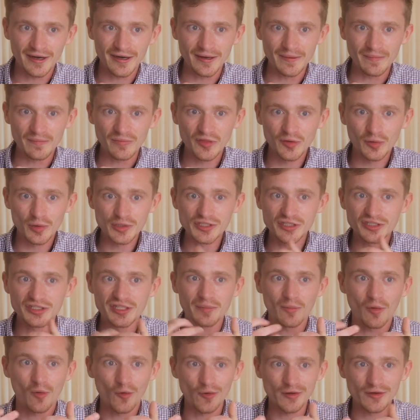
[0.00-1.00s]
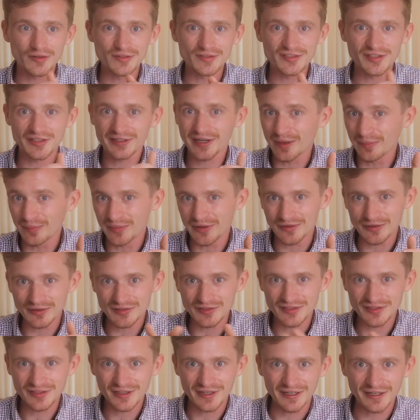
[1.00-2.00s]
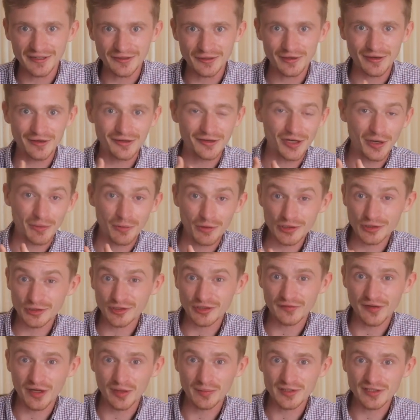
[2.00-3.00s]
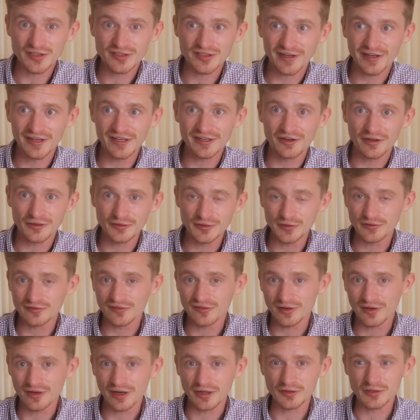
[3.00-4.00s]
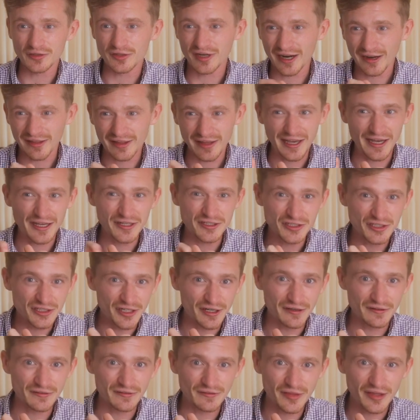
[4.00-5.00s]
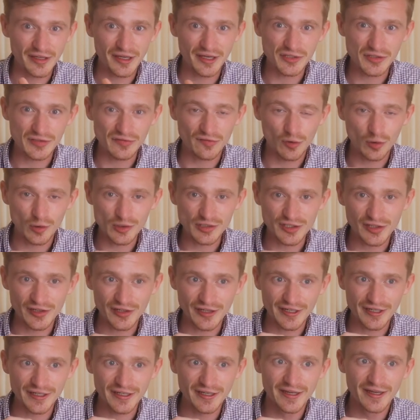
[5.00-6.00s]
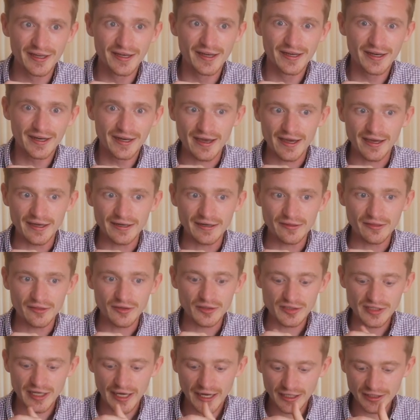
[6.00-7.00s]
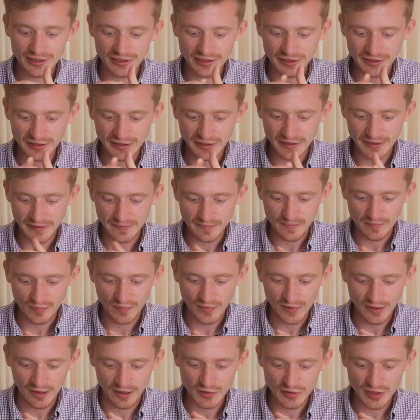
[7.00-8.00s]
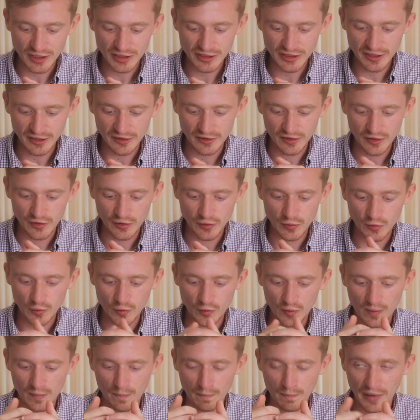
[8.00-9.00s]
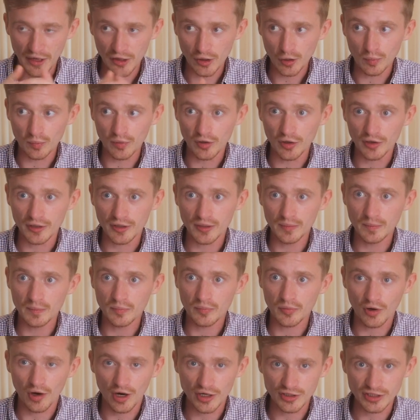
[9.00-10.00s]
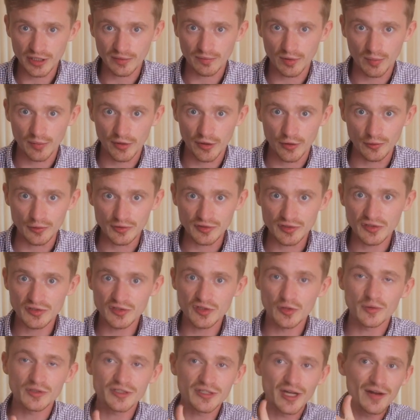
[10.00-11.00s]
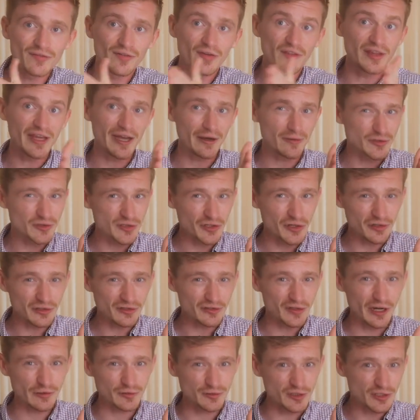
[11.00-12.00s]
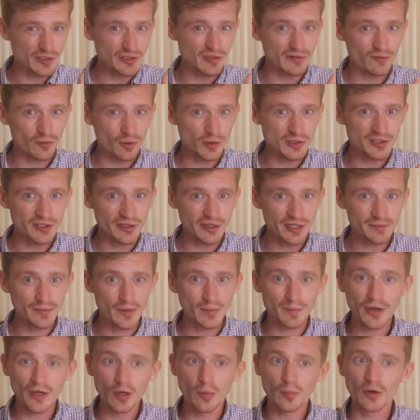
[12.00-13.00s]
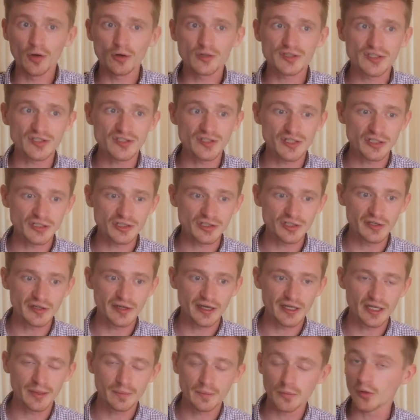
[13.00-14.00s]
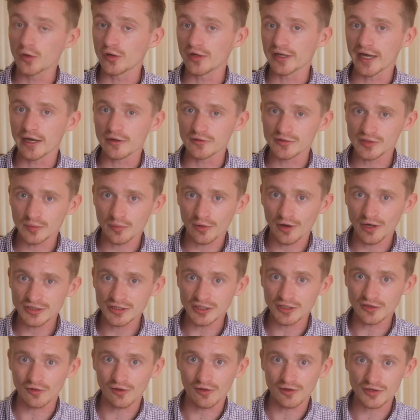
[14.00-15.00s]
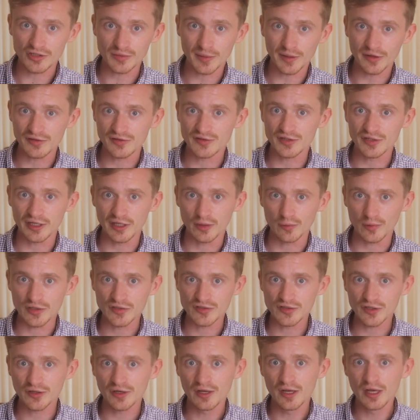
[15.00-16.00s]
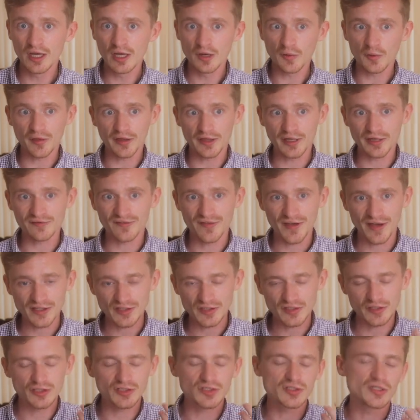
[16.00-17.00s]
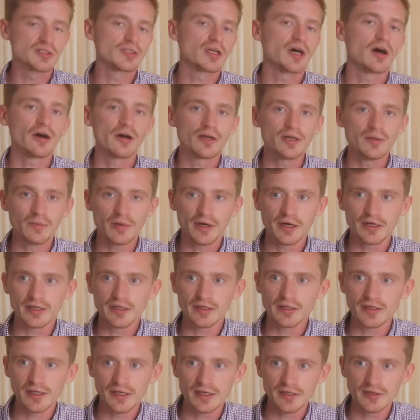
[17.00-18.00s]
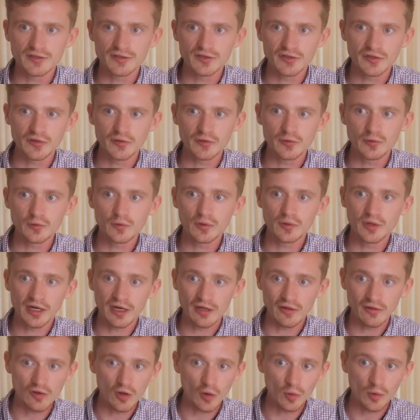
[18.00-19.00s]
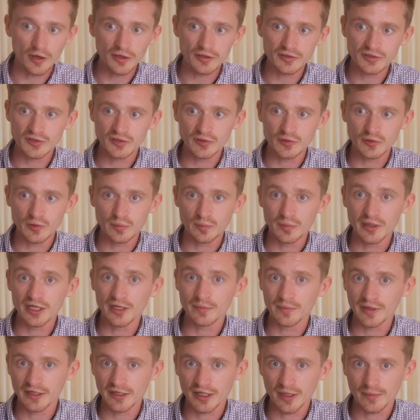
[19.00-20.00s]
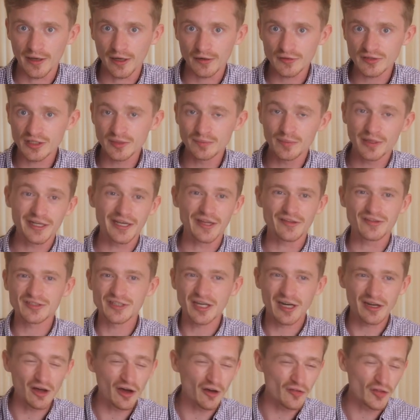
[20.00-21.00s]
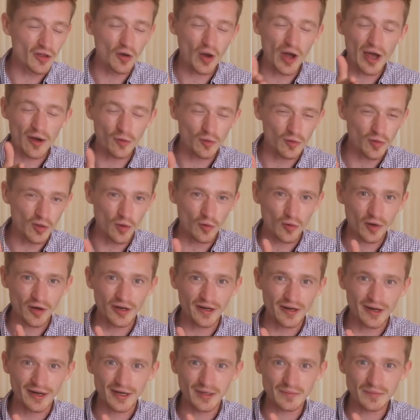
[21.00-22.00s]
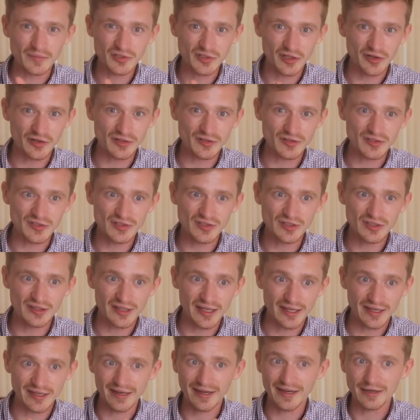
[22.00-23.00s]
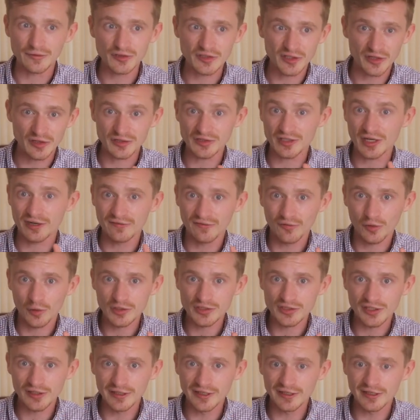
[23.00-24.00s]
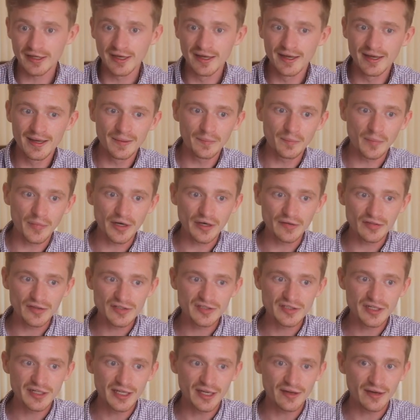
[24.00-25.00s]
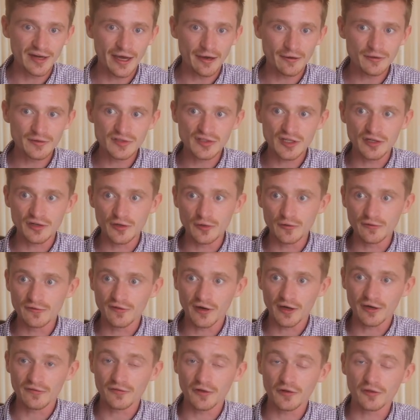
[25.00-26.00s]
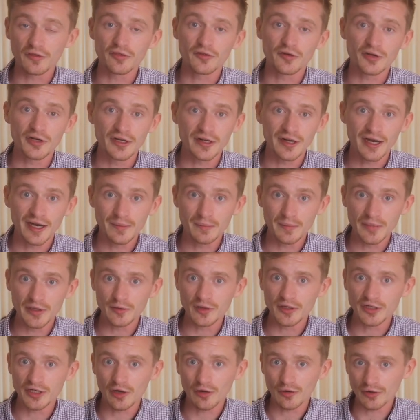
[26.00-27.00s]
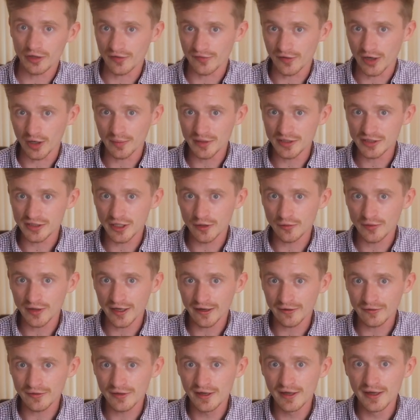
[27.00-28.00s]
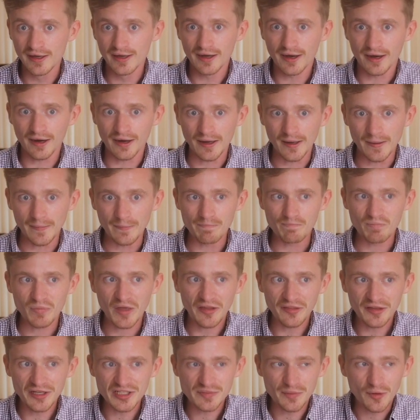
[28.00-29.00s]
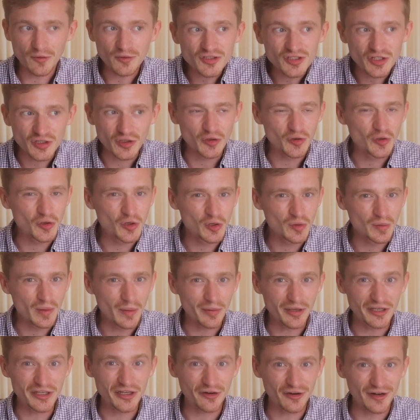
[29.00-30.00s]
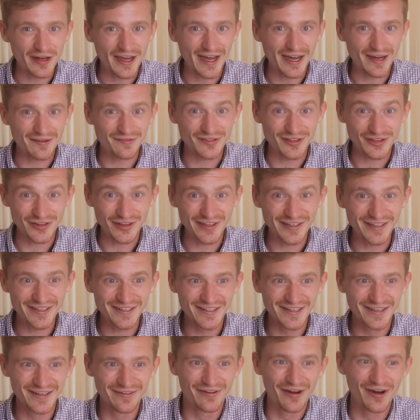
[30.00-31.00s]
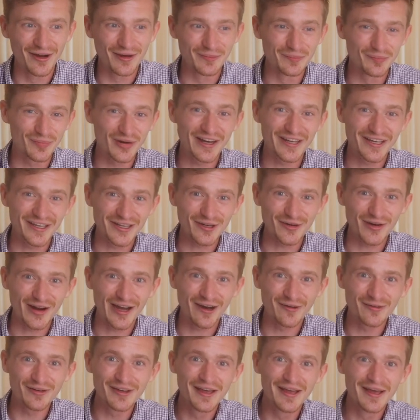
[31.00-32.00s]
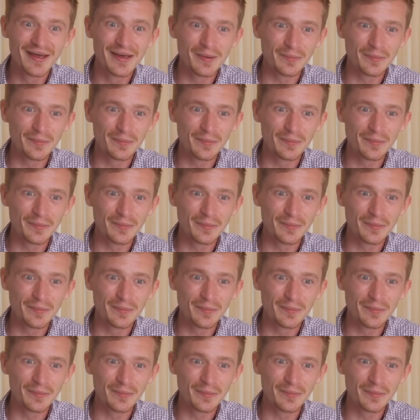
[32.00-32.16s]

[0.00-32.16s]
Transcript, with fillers: Um, there was a Tim Hortons that got built, uh, you know, on commercial development side, not too far, not too kind of the edge of the edge of Forest Glade, and there's actually so there's actually a new Meadowbrook project proposed. So it was kind of on the outskirts outskirts of Forest Glade, but Meadowbrook is essentially a community housing project launched by the city of Windsor, where they invest just a ton of money into kind of lower to medium income housing. But again, it's kind of on the lower um, skirts, the outskirts of Forest Glade. But the city announced a new fund for thirty-nine million dollars development to go down. Um, I think it's about two, maybe a year and a half delayed from breaking ground.